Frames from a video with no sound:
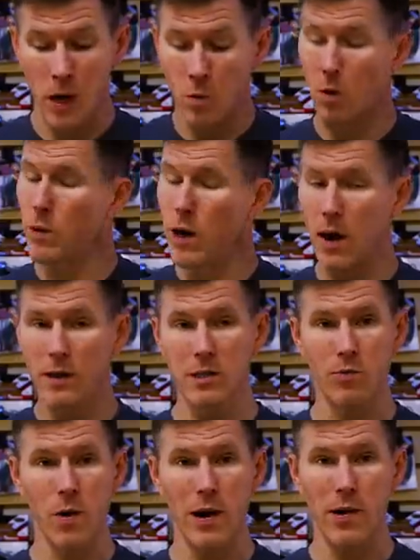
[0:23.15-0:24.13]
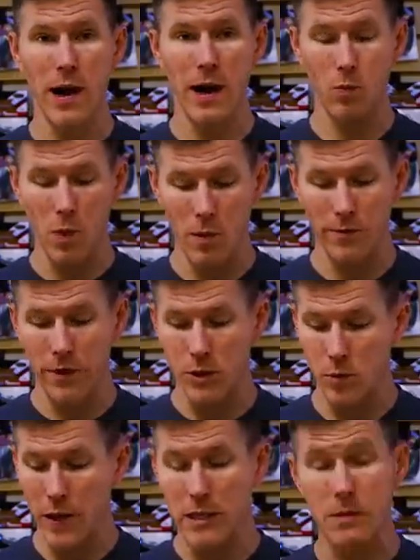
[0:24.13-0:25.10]
Well, regardless of where you're at, where we're
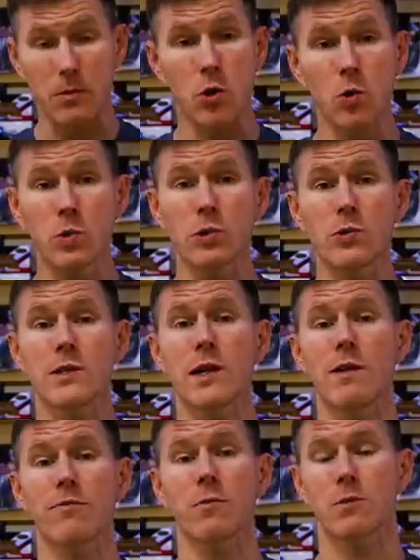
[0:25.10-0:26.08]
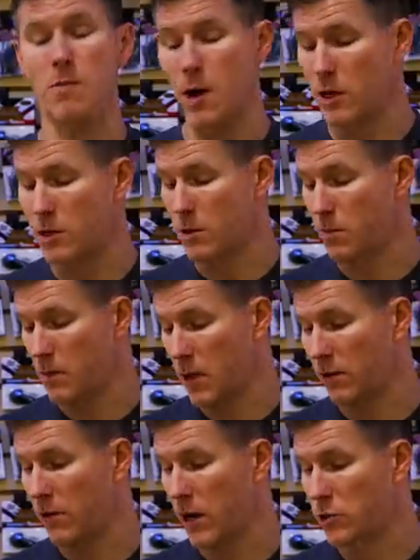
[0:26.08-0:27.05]
fishing, we got some cool new stuff from some awesome
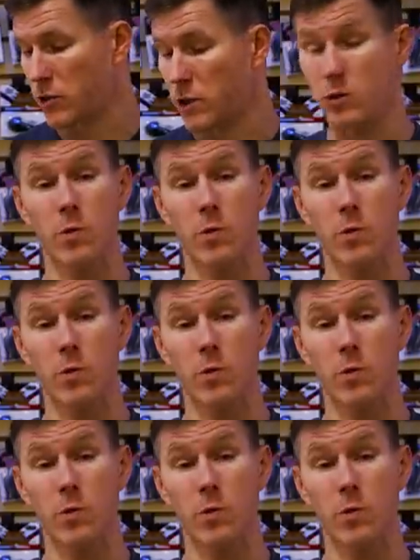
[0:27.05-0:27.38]
manufacturers here.